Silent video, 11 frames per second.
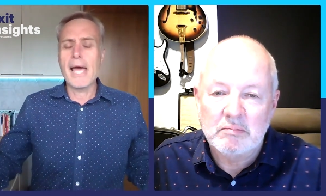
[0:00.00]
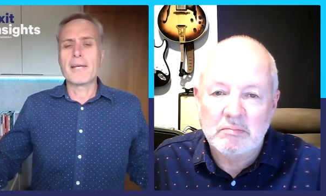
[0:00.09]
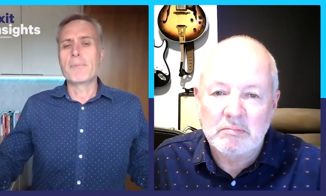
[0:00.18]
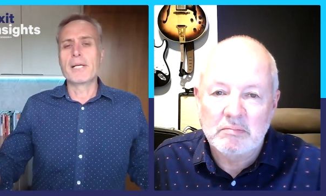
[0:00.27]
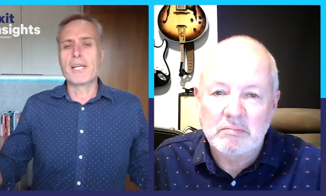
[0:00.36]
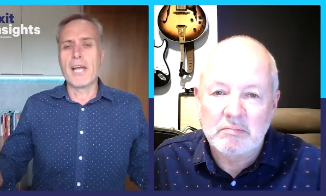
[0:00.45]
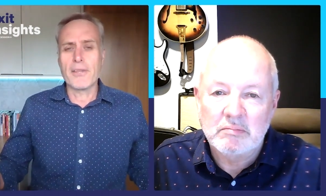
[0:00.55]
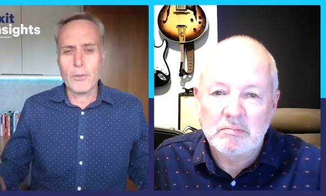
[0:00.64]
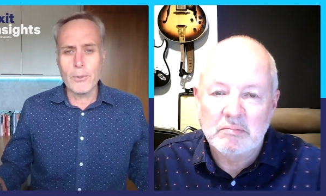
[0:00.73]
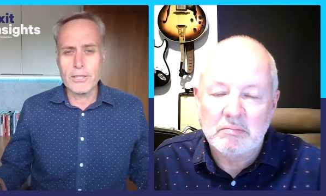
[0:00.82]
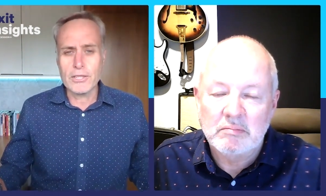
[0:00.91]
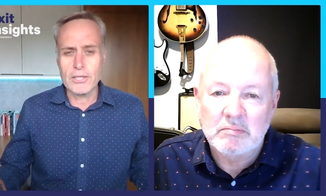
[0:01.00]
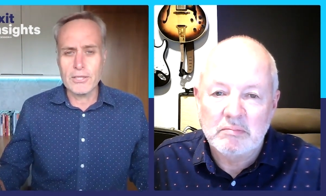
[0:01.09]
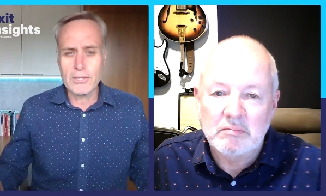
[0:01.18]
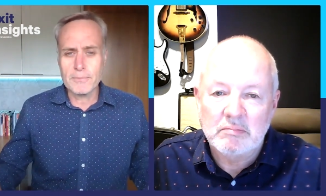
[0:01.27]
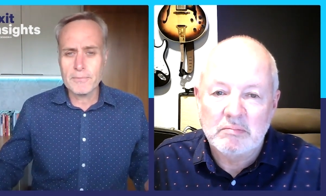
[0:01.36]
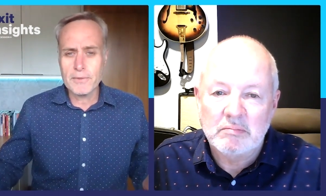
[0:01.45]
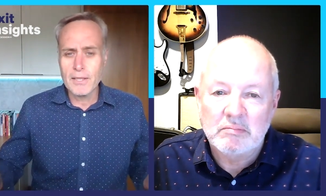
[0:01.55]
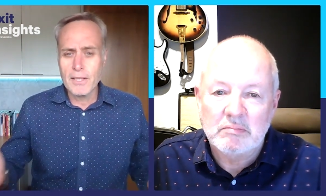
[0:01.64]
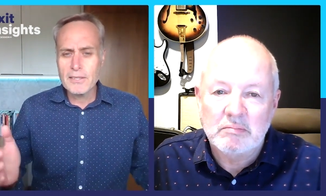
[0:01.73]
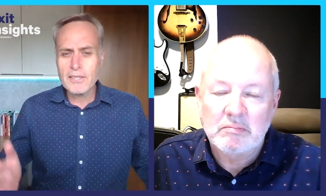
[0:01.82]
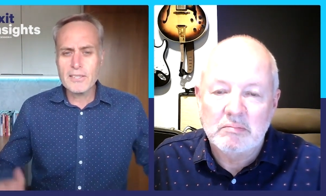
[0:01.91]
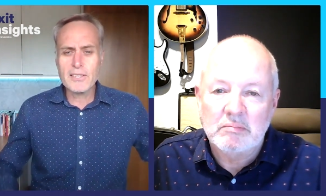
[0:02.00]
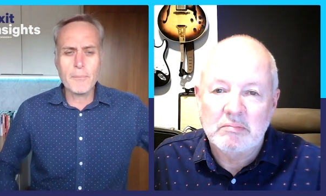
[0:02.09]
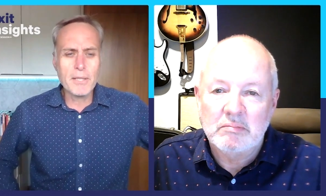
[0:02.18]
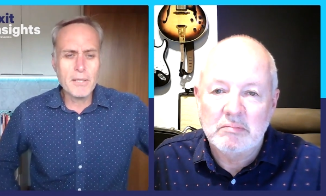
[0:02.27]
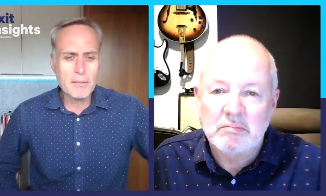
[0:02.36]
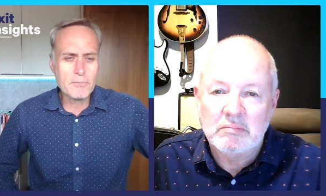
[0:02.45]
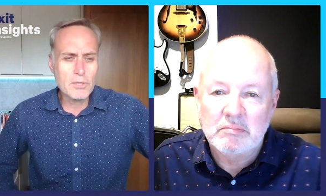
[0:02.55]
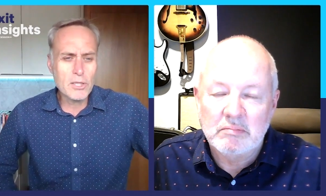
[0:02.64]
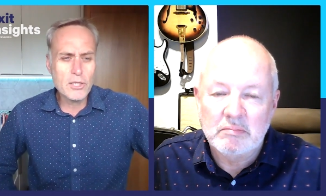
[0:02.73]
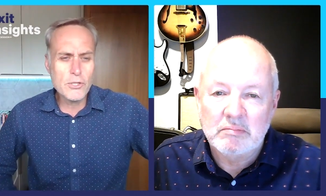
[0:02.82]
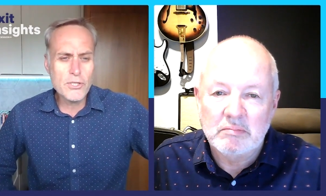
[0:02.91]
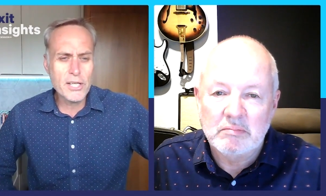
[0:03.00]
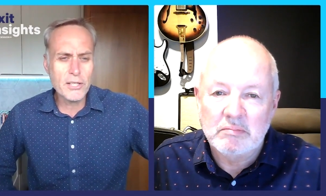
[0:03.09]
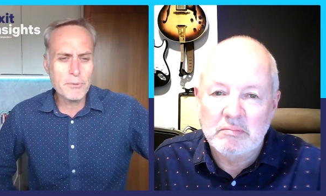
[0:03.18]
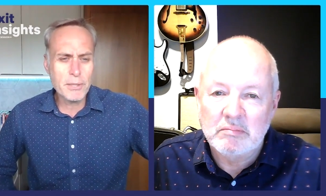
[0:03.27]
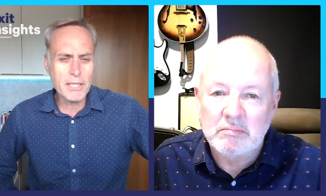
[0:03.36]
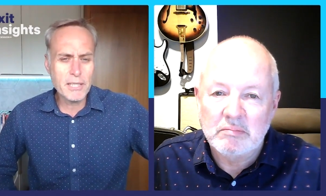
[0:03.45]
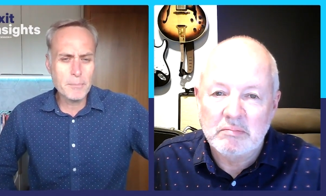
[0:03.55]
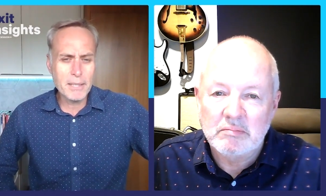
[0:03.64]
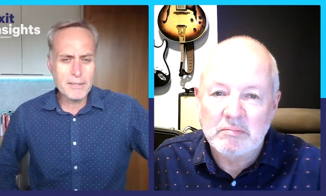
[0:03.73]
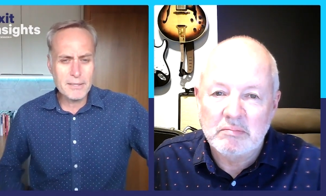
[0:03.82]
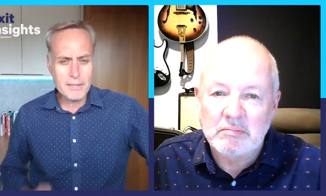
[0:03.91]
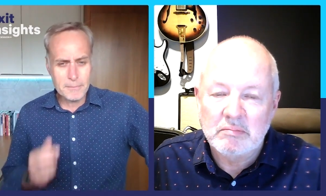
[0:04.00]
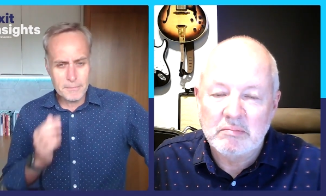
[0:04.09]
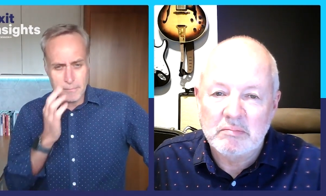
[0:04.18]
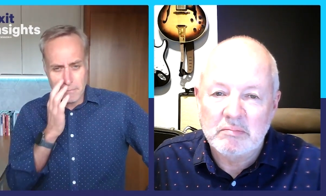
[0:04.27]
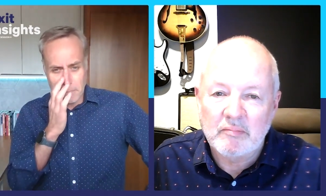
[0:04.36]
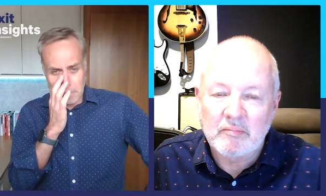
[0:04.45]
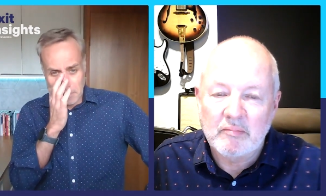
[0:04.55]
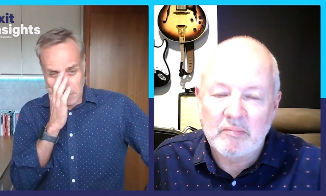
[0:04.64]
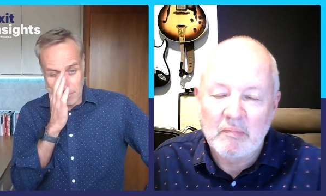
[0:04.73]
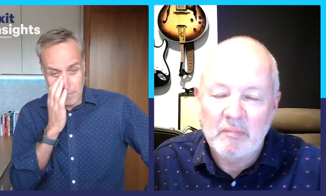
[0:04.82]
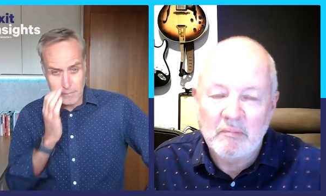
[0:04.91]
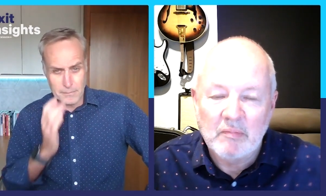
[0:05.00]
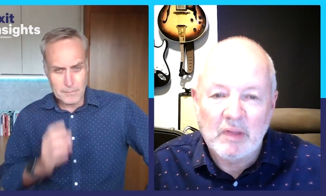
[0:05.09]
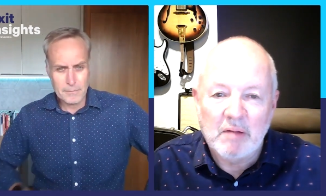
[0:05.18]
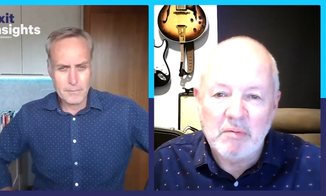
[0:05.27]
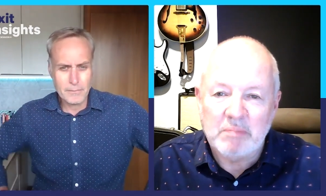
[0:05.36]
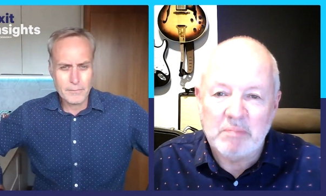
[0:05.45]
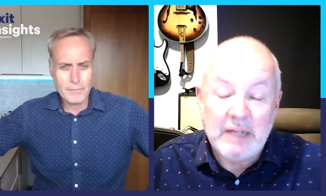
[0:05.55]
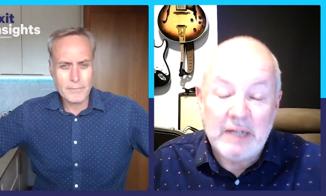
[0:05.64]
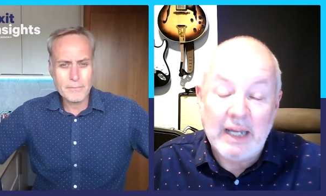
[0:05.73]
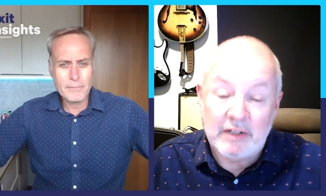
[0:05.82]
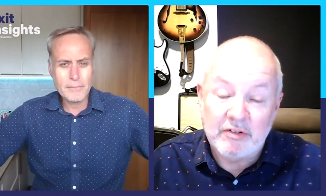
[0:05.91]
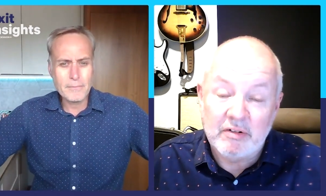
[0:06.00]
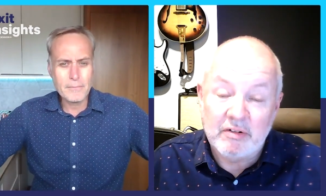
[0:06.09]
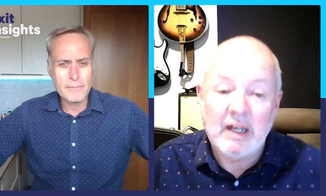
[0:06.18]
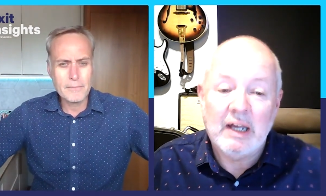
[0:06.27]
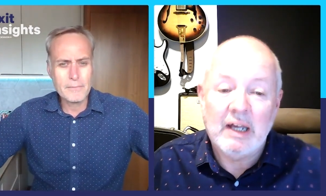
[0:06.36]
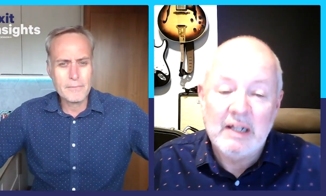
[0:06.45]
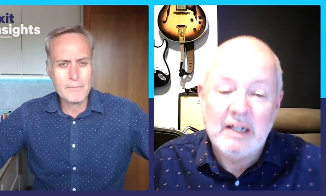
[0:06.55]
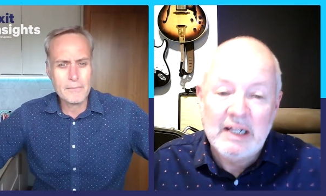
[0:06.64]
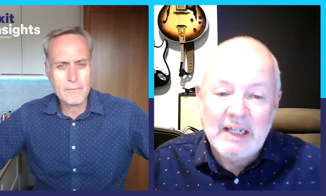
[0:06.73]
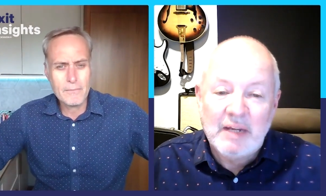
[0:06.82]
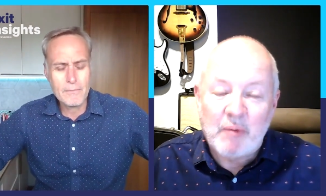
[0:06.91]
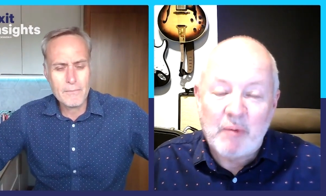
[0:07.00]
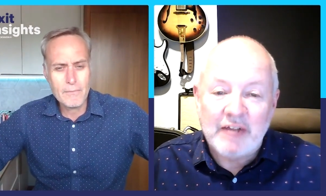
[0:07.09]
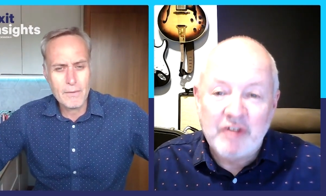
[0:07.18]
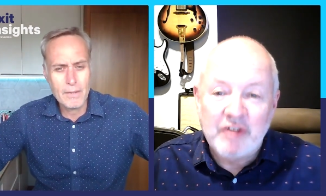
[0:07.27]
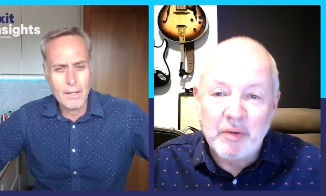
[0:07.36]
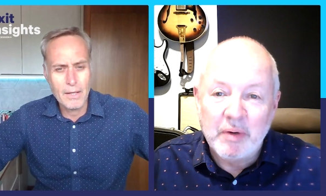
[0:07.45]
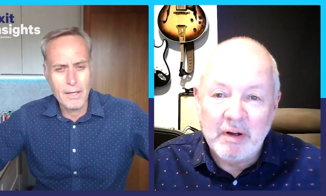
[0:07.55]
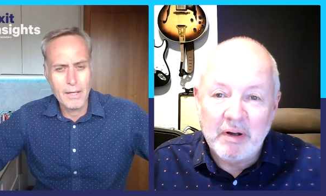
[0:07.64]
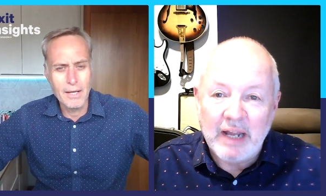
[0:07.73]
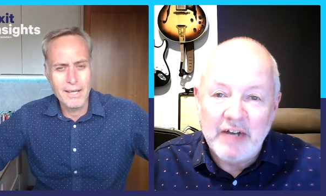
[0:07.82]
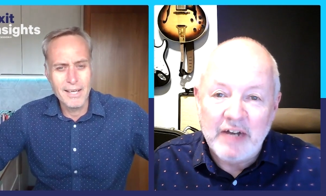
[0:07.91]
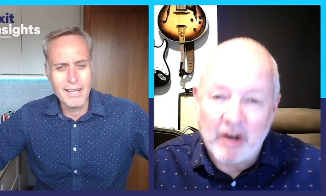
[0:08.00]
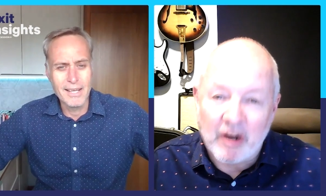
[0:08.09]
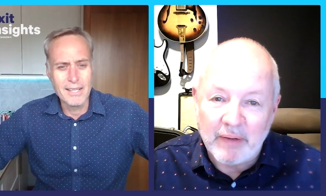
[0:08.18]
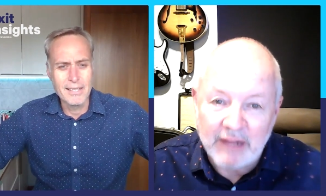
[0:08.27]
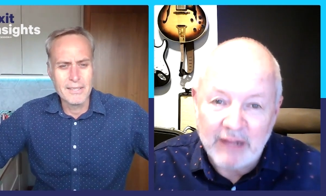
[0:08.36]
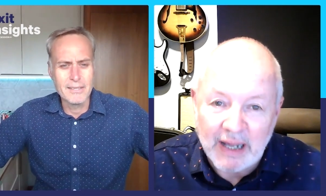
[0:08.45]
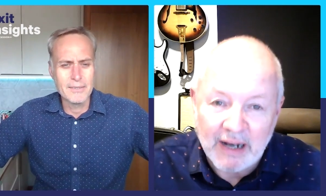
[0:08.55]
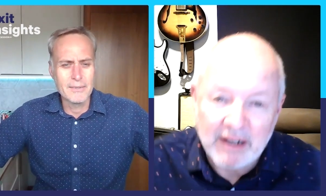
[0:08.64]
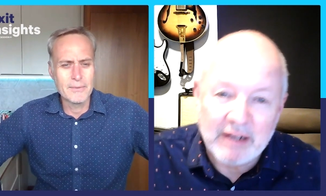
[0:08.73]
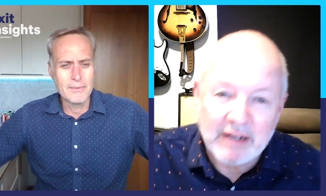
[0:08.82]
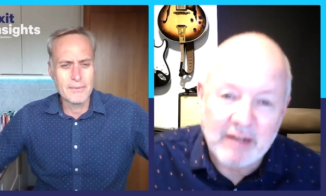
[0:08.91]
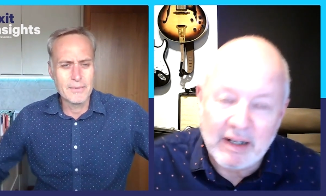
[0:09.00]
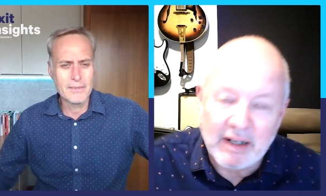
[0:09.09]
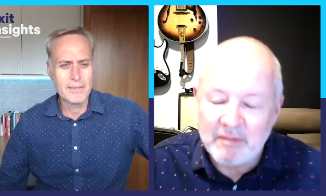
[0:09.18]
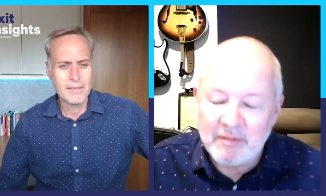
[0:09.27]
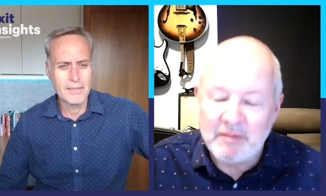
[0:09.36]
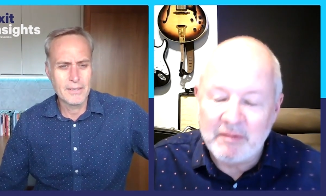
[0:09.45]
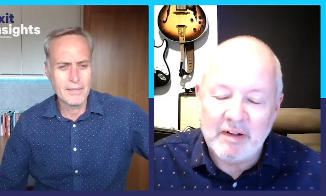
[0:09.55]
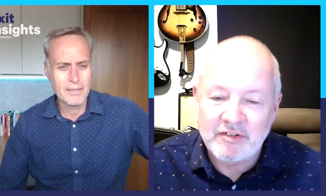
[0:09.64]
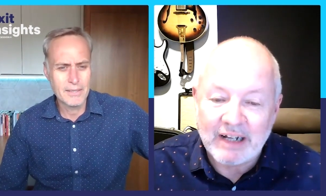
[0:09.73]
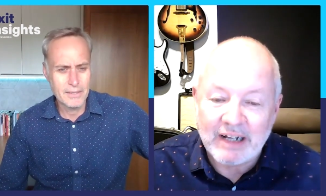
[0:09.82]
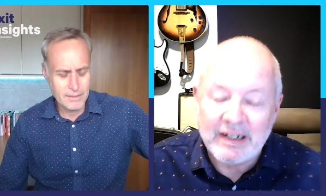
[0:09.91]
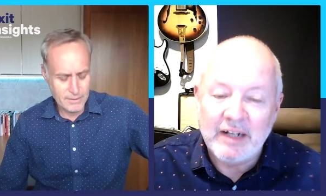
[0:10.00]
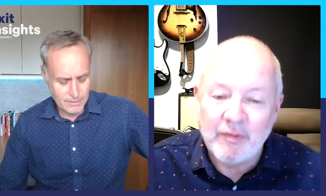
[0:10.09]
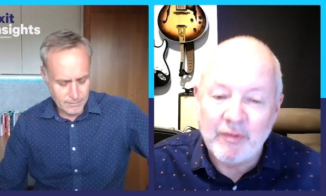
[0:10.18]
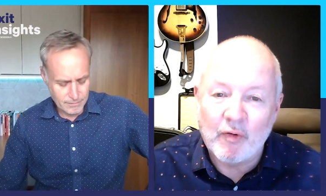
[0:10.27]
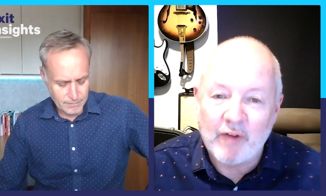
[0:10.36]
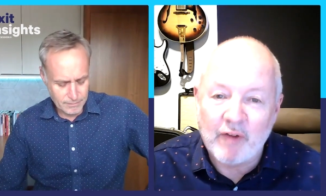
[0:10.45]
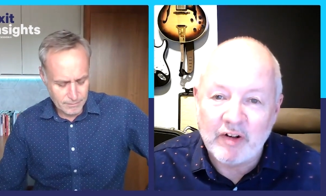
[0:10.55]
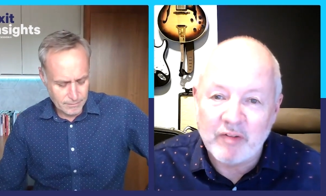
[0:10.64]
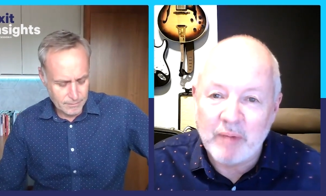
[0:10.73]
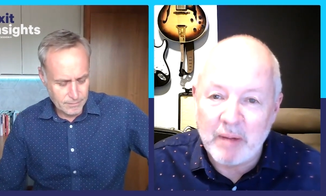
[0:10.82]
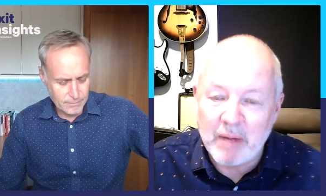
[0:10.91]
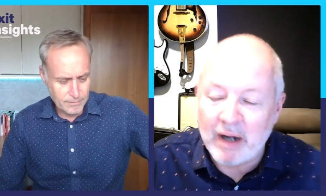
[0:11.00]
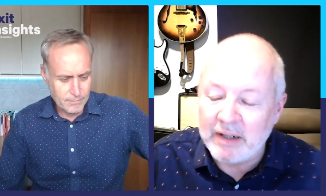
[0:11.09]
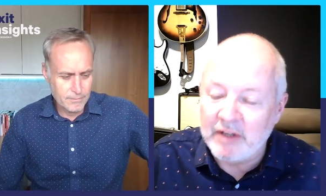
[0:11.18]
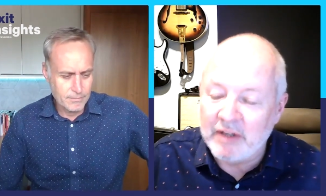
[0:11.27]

Speaker 1: and a million other questions. Is this something that you see on a regular basis?
Speaker 2: Yes. Uh, well, as you were introing there, it, it, suddenly in the forefront of my mind